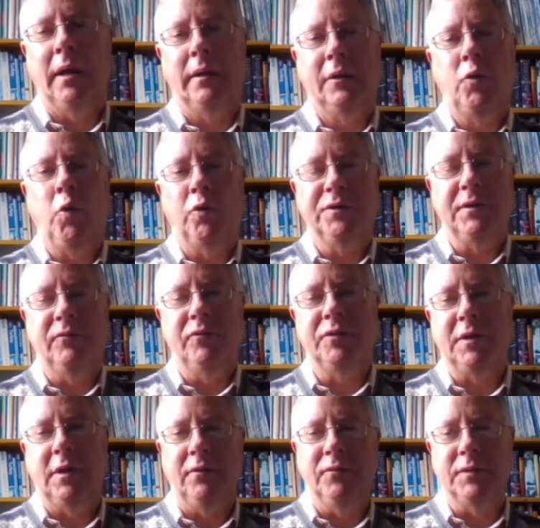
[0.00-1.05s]
core civil
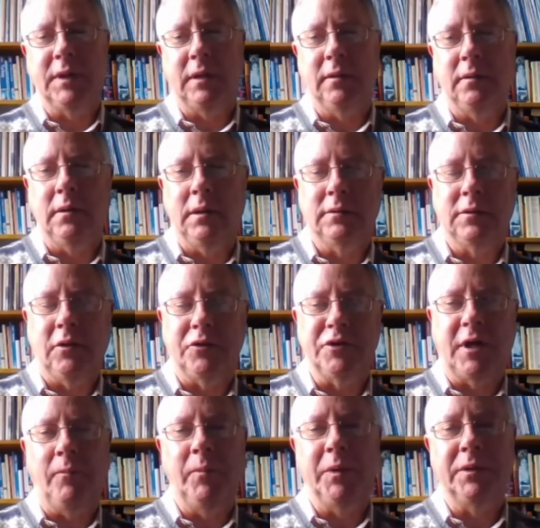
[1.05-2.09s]
servants in the Scottish
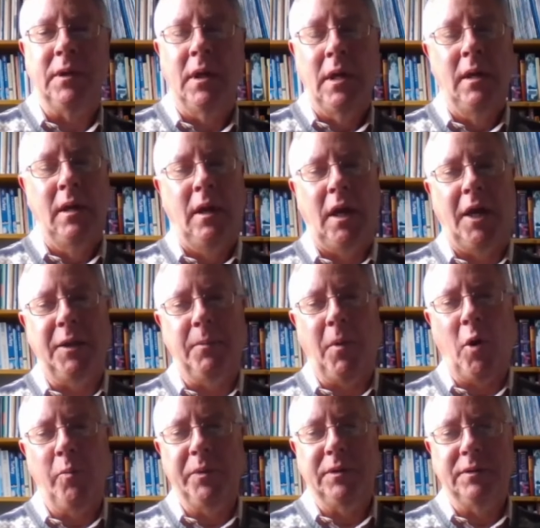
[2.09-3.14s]
government. At the
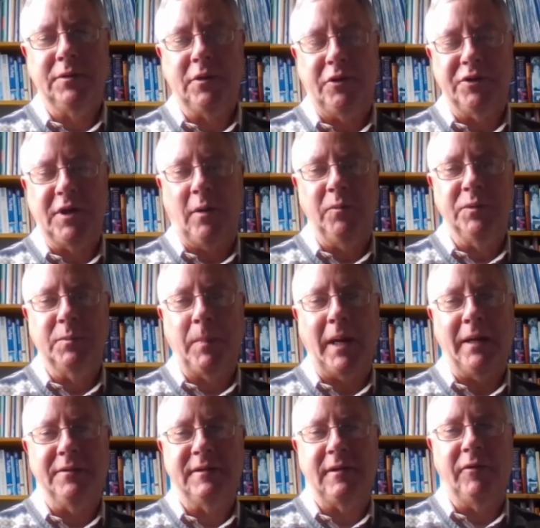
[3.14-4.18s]
moment, the Scottish government's
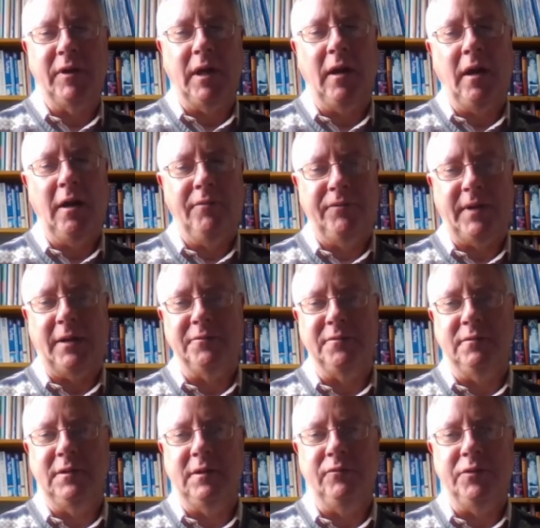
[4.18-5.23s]
about
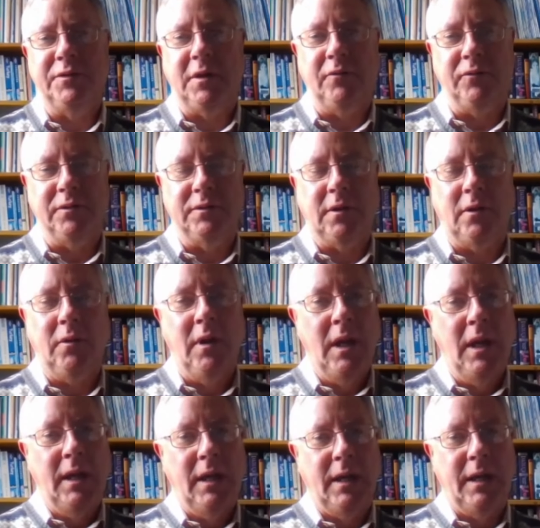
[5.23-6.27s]
7,500 civil servants, so
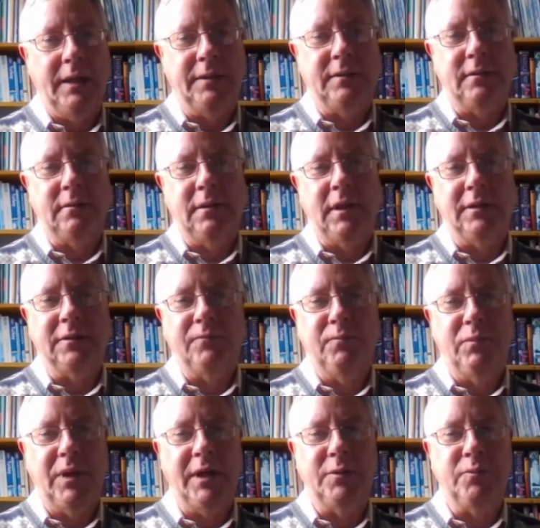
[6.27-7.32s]
it's
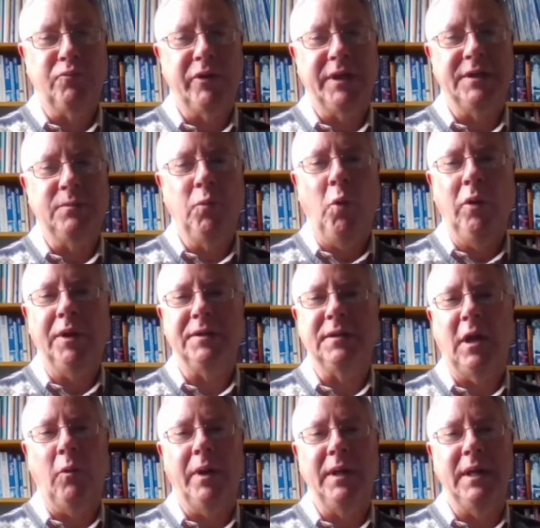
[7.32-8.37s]
pretty small. It's
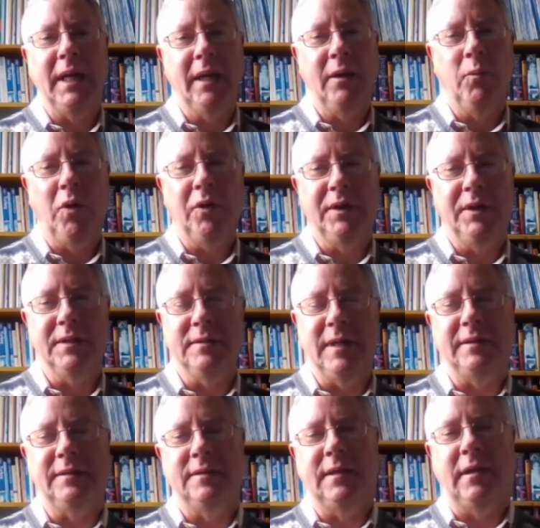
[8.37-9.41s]
nowhere near what is
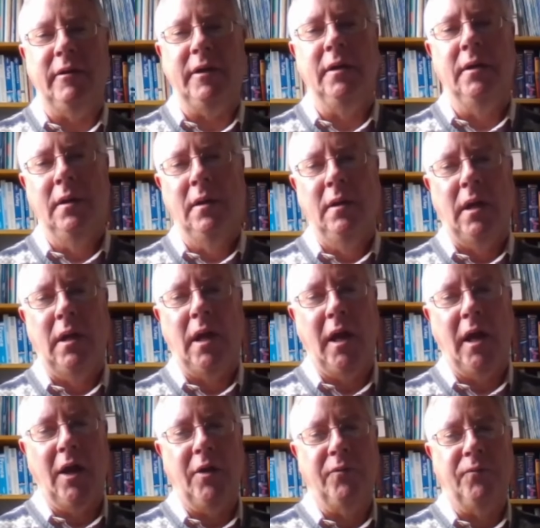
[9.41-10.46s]
necessary
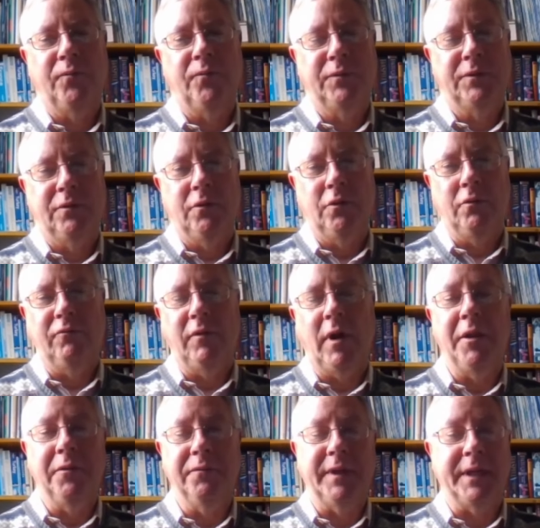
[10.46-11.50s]
to
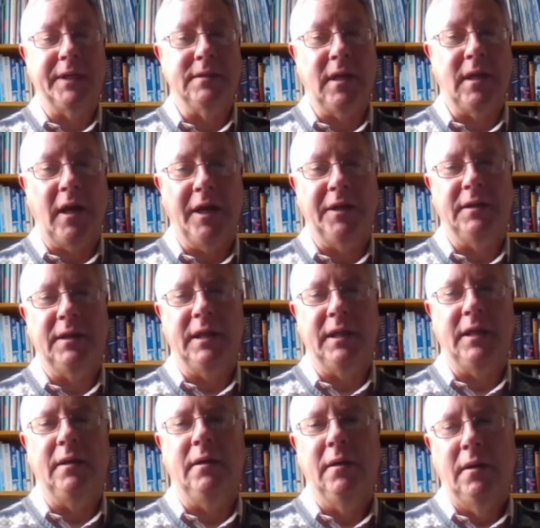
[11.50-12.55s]
run things like the